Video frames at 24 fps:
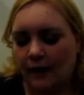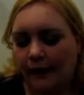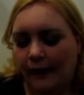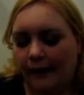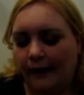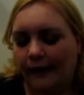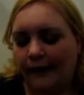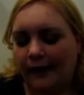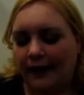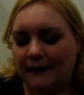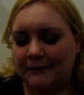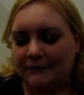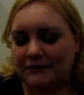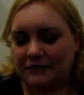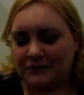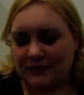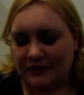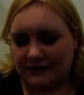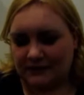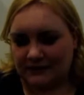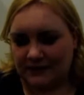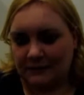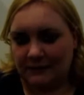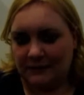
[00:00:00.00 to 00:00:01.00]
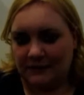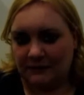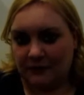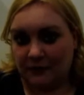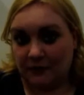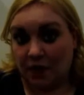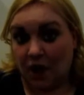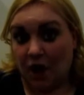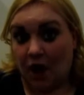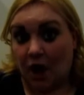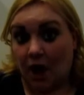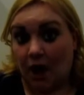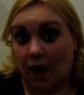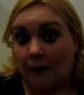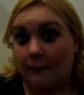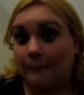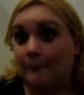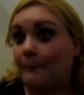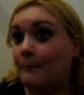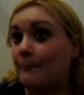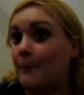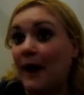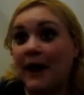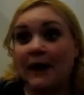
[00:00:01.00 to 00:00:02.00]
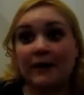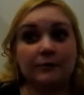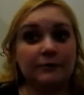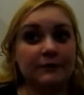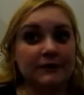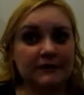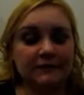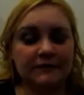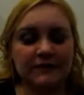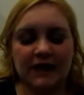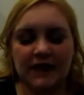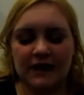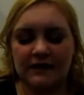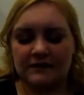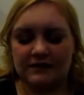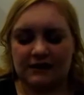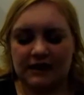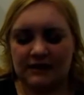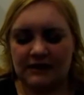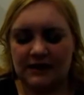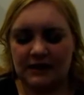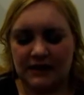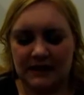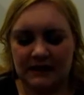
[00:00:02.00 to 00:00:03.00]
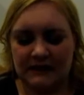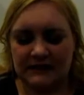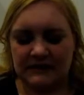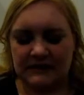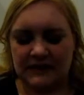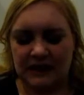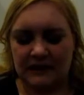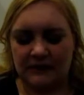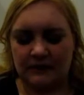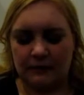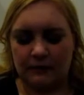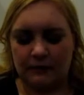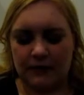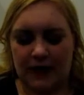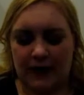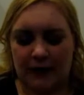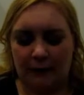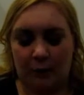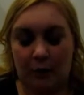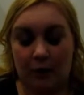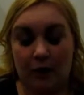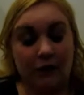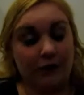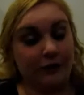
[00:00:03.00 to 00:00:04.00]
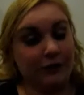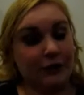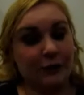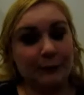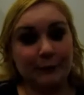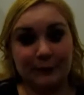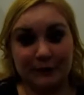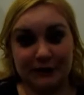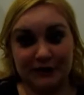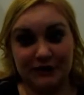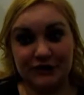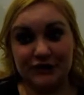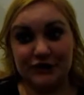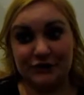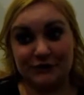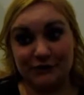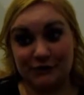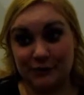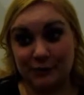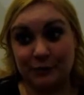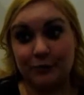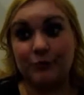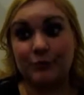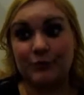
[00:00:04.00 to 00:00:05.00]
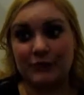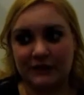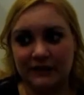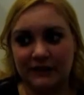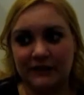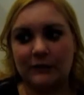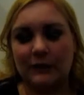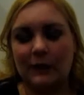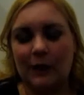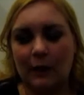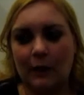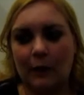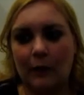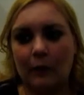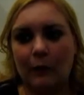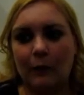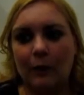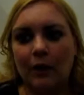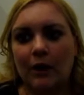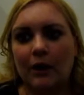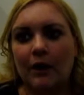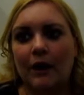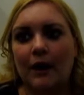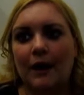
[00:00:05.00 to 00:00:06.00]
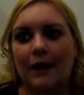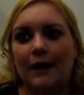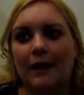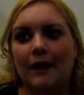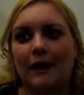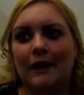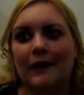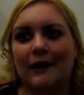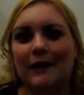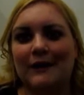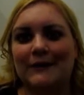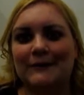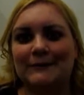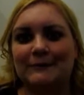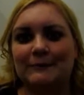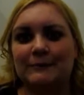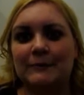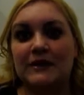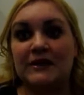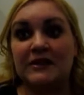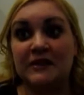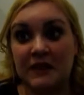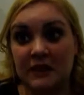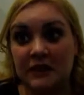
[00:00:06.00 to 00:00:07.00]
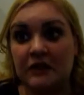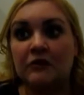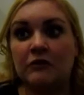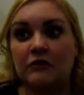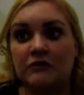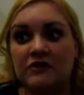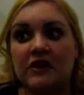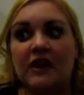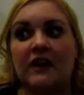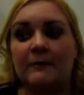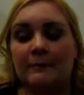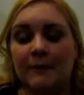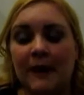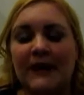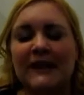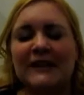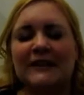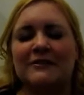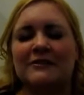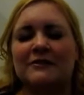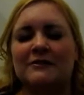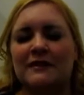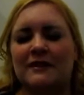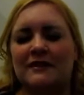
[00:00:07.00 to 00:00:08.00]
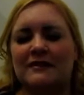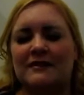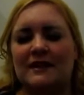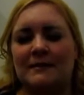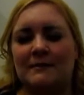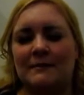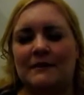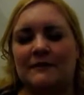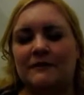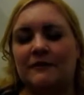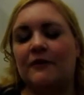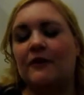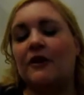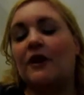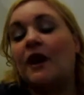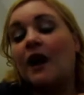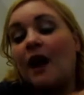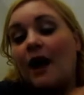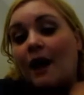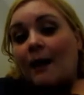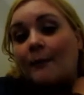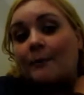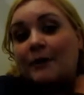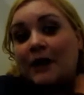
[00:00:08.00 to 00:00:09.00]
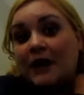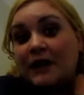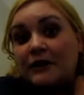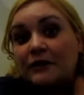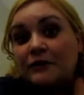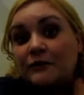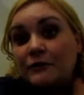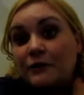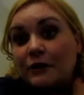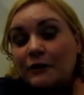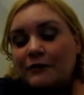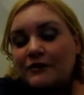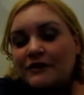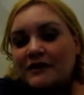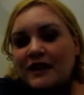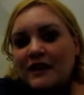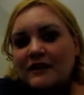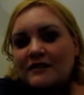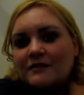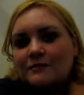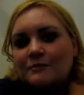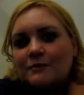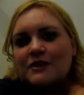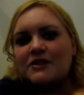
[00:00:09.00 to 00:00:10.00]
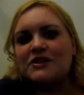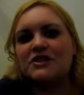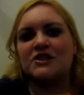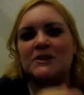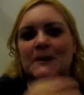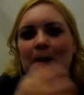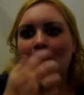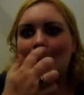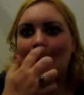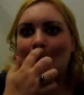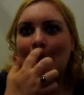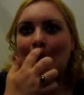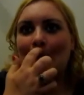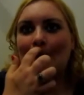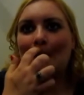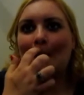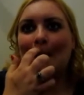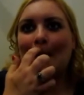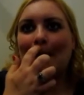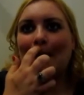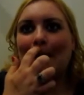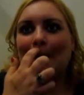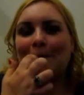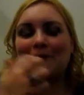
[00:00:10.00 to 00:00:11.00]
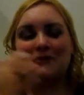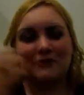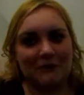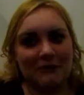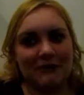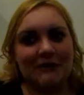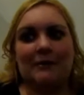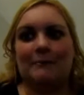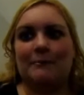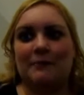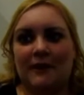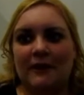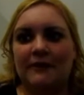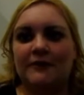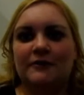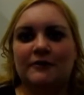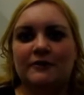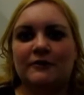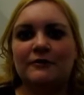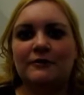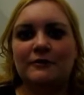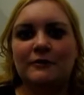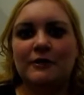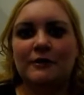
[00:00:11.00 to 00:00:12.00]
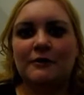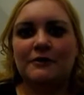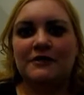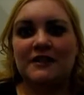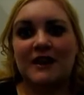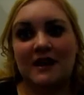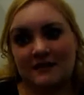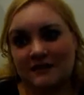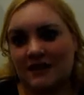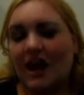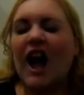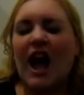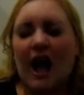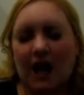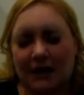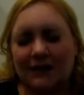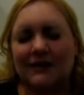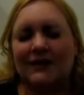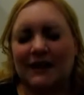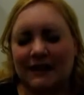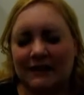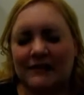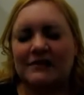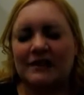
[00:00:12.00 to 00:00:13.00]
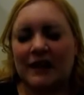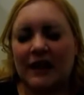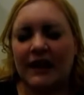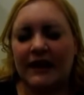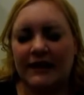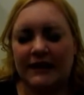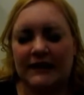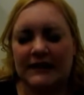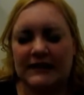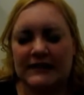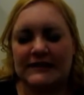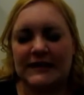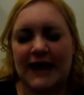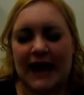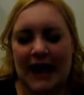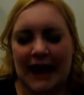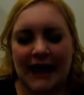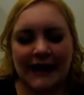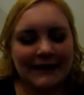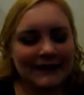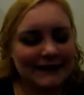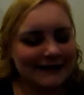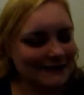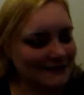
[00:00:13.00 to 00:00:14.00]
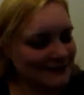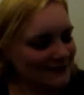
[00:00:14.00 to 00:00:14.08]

So they sent me for a battery of tests. And then they said, okay, well, your blood sugar is really low. We think you're diabetic. So they sent me for a blood glucose test, which during the blood glucose test, I had an anxiety attack,